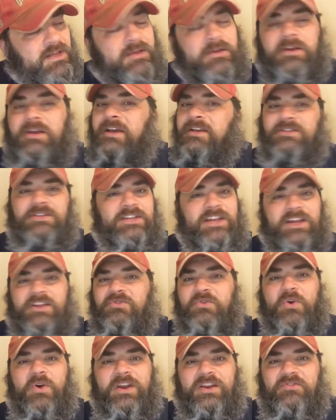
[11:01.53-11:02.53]
Because he didn't
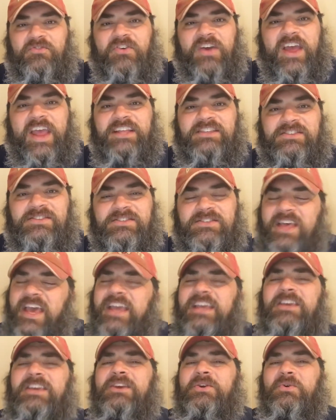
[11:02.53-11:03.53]
throw any feints.
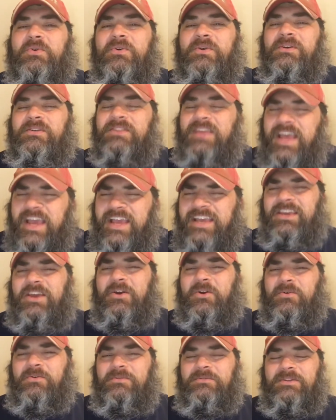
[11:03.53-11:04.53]
Thank you. Thank
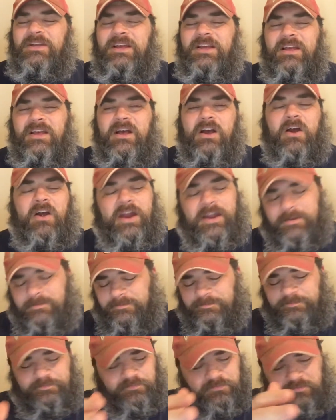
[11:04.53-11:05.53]
you. All right.
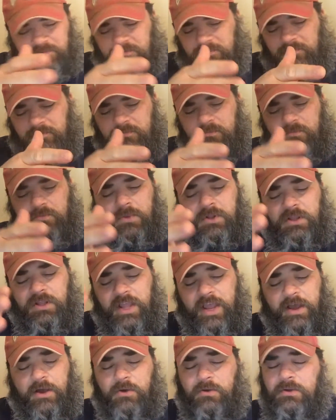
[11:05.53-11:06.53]

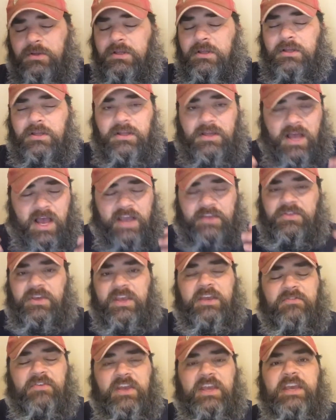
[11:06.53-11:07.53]
Now, I
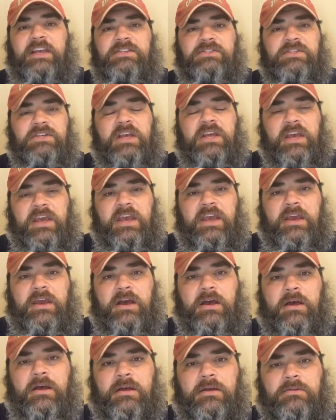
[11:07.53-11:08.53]
think if he gets
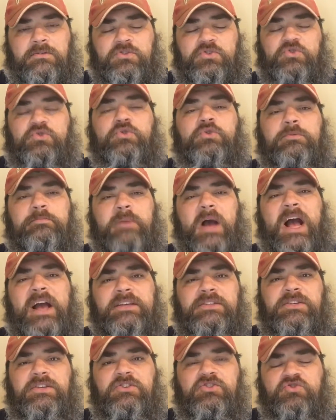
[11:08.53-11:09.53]
a true
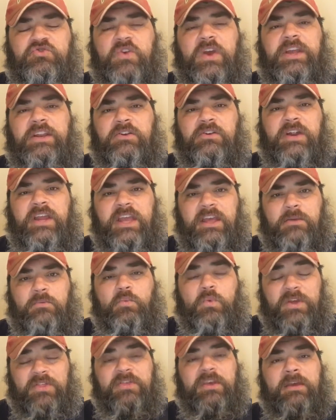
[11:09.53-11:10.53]
boxing trainer in
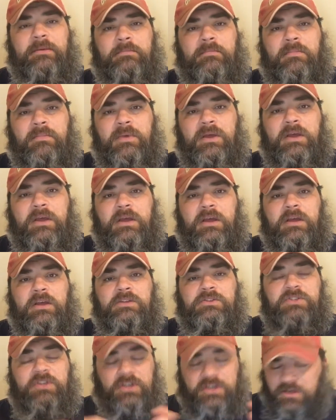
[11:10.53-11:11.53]
with him
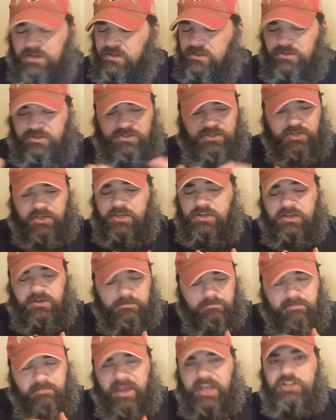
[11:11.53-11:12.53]
to
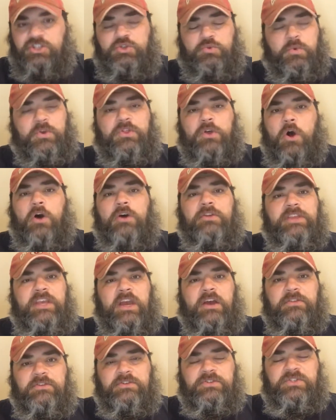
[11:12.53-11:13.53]
mesh with all the
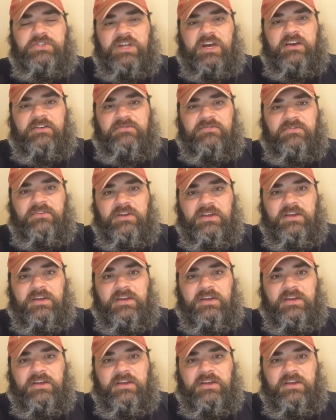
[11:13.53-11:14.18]
other stuff,